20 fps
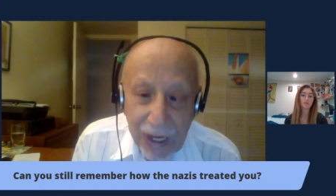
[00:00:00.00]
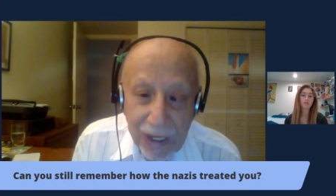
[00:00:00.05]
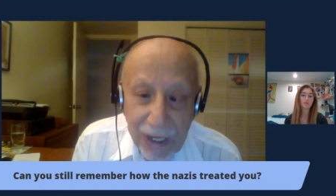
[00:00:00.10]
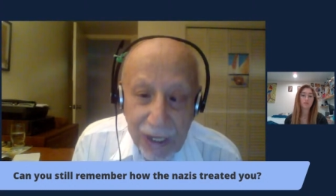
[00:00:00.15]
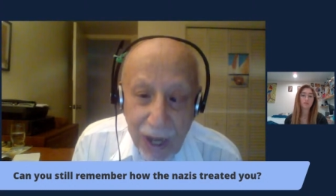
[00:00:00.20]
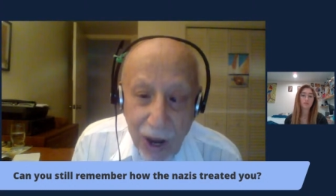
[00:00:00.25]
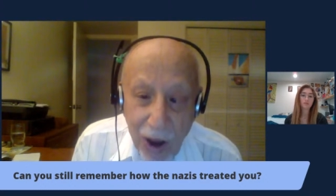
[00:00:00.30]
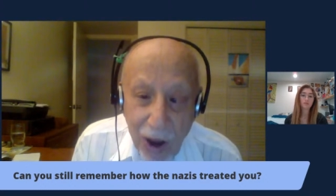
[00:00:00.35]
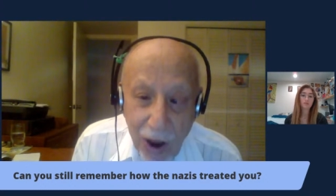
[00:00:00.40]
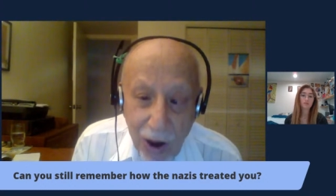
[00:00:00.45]

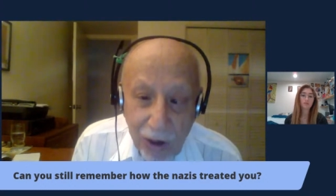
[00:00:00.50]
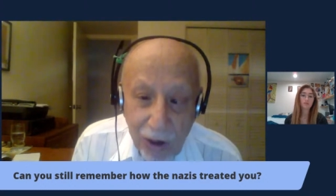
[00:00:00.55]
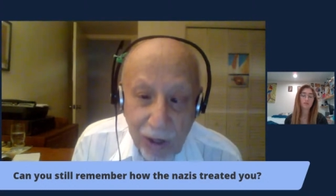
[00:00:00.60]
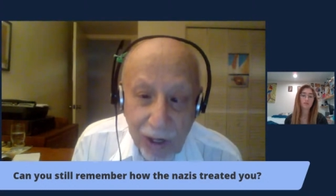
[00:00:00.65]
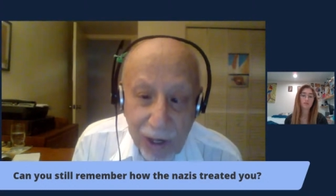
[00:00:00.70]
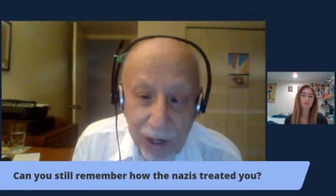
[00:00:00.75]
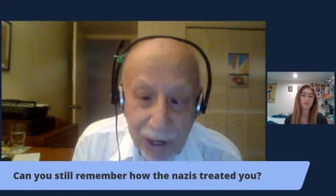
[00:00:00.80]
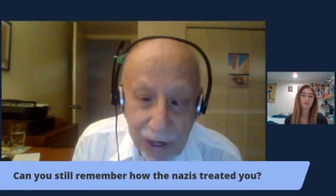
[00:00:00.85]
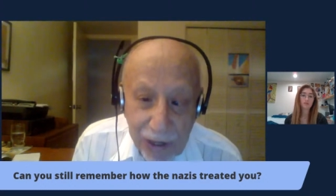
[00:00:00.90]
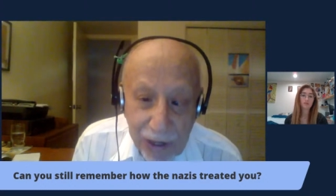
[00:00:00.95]
The
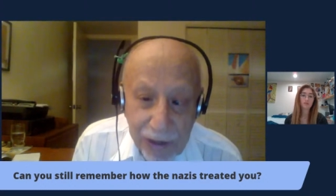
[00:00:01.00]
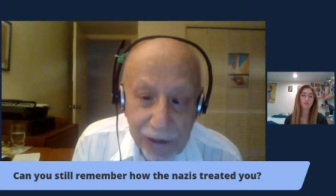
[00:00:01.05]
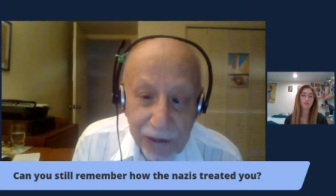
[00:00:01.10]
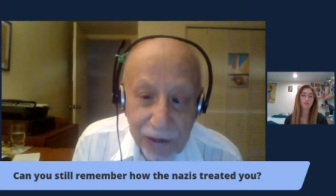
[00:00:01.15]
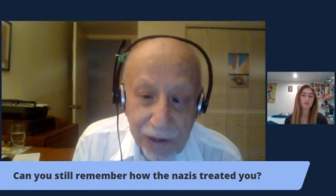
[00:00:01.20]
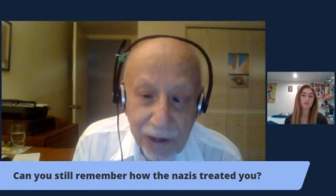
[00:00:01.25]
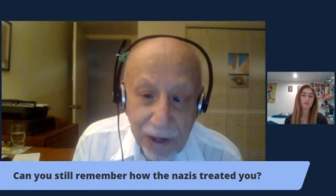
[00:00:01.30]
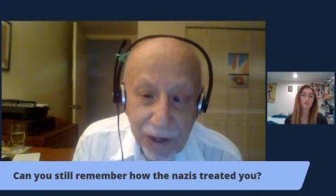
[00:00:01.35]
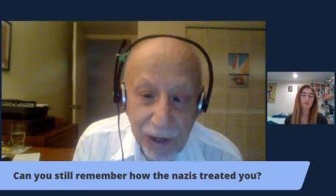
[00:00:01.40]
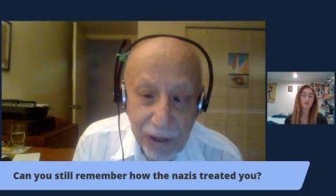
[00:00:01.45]

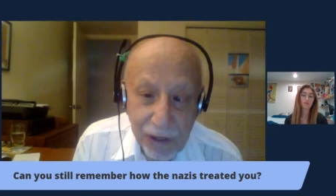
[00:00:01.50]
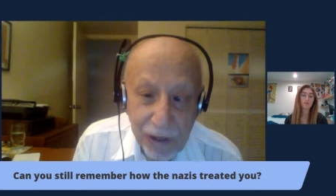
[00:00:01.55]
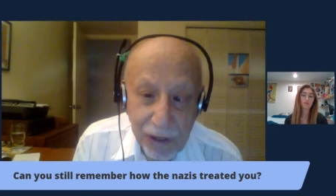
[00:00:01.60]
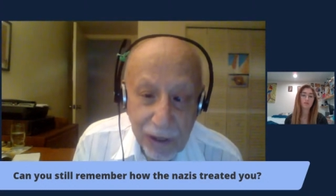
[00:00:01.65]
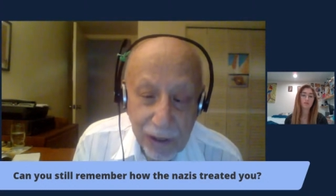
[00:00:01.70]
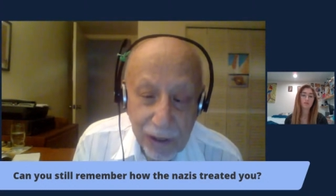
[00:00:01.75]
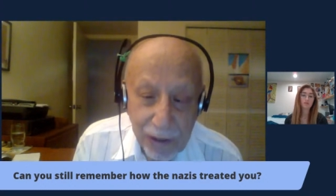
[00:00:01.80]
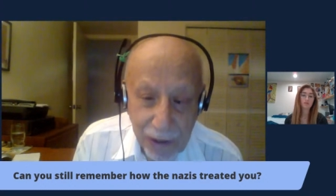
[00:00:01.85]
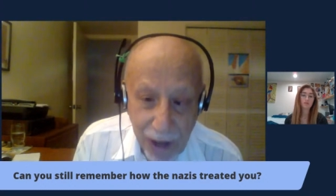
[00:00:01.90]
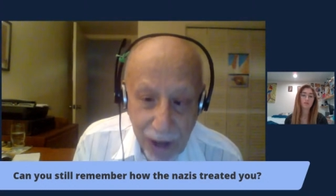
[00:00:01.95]
Hungarian
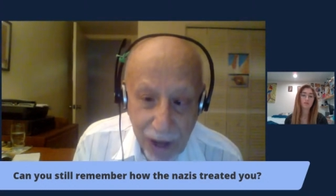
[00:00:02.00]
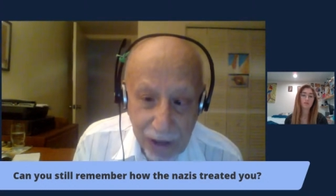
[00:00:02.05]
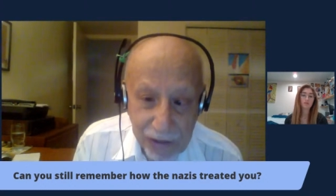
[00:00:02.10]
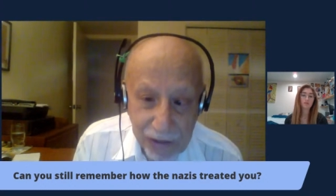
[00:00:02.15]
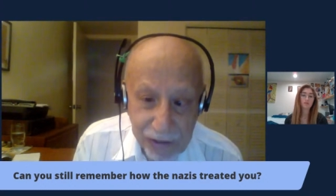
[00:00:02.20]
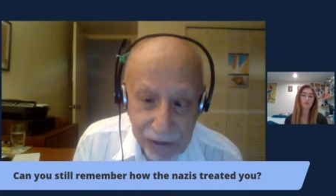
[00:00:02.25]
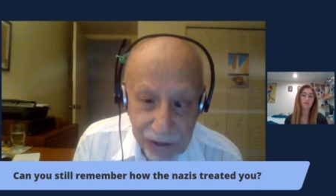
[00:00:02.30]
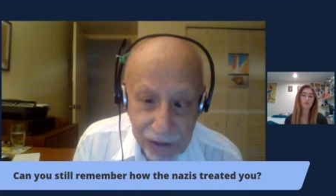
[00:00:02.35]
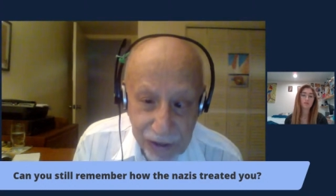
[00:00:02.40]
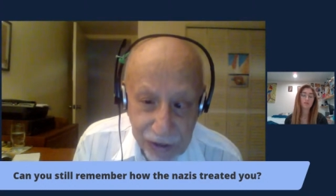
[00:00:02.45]

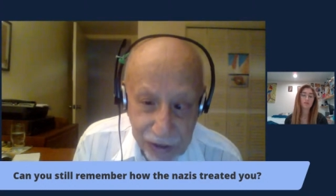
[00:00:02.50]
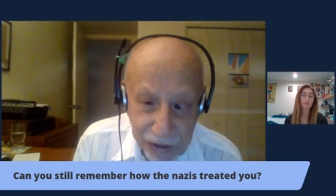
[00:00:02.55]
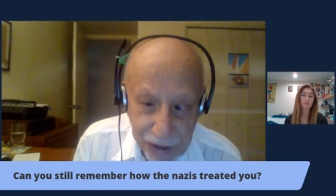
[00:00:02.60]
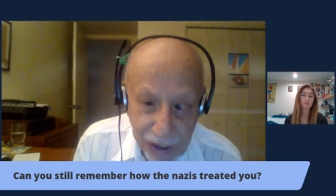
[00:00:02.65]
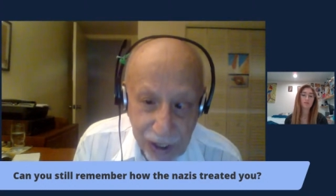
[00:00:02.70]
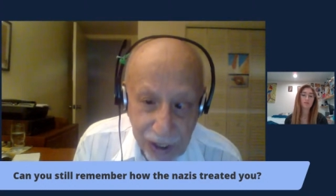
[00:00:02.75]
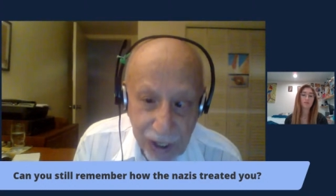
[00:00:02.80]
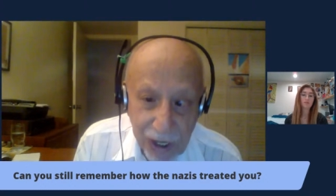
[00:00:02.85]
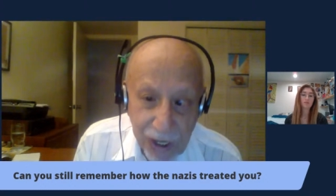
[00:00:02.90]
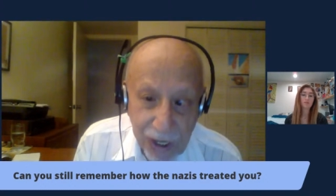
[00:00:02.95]
Nazis,
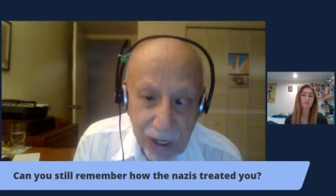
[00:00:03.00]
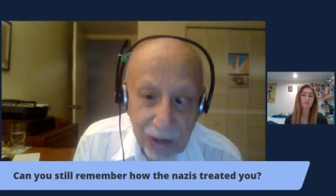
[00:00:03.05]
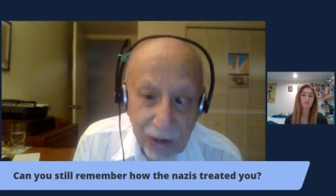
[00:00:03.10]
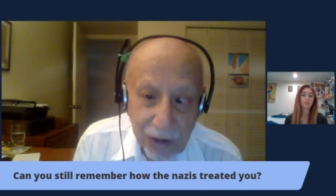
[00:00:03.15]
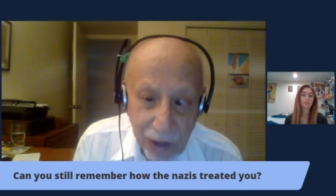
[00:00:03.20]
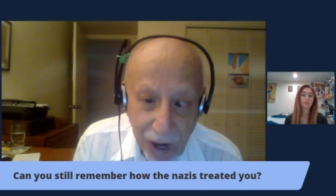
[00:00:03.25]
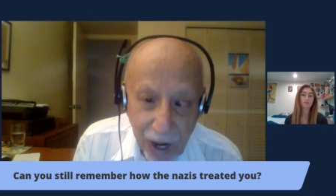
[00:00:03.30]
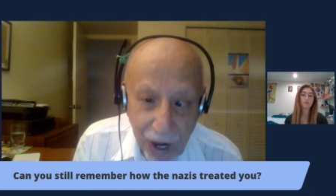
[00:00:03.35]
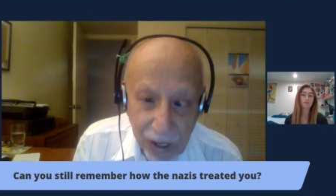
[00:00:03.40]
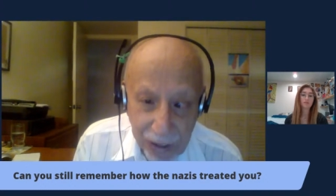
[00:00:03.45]

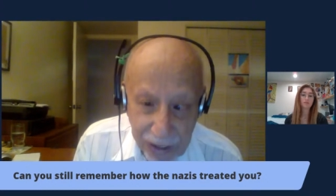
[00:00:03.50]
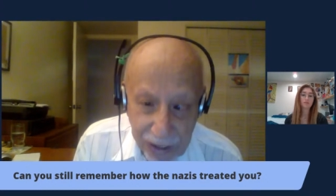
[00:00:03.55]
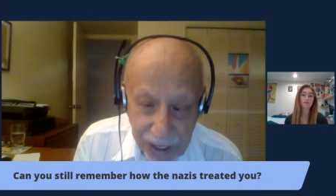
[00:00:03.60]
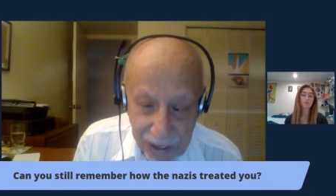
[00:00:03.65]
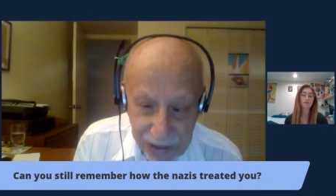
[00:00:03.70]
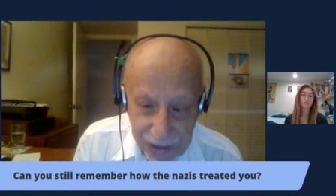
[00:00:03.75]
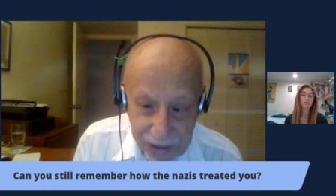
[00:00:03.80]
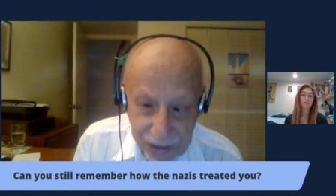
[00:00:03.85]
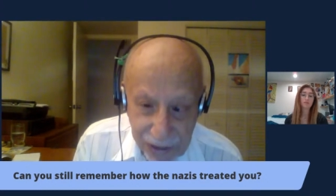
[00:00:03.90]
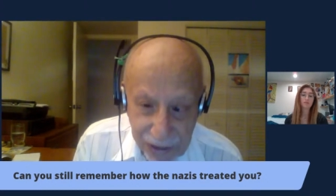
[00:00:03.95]
uh,
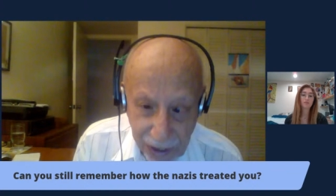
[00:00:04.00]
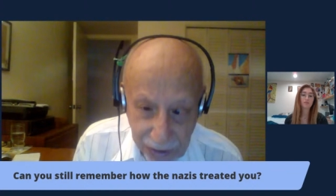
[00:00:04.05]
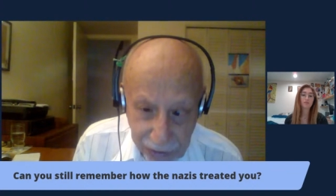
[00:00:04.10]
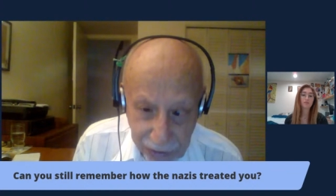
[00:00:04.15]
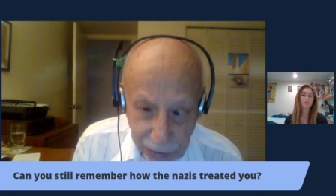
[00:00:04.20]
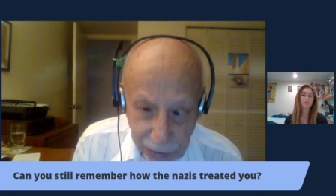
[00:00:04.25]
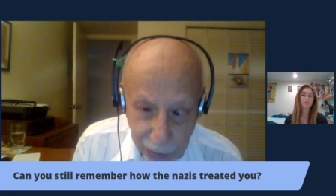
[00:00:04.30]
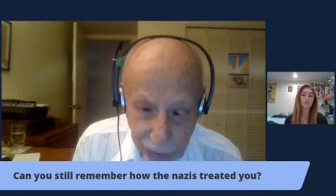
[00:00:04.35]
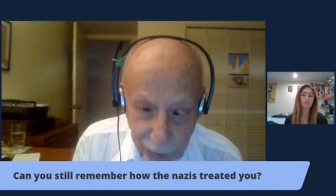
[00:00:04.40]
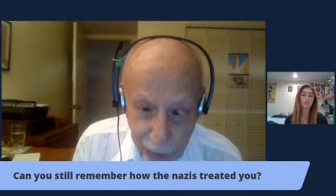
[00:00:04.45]
yes, I
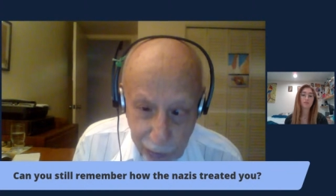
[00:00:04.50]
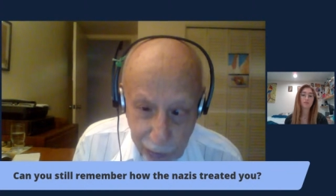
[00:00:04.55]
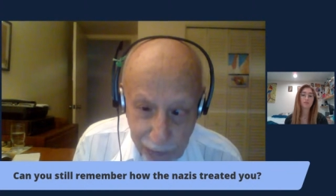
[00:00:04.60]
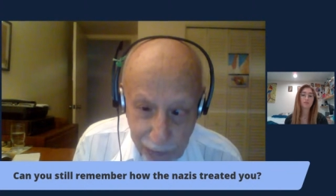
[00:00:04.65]
do.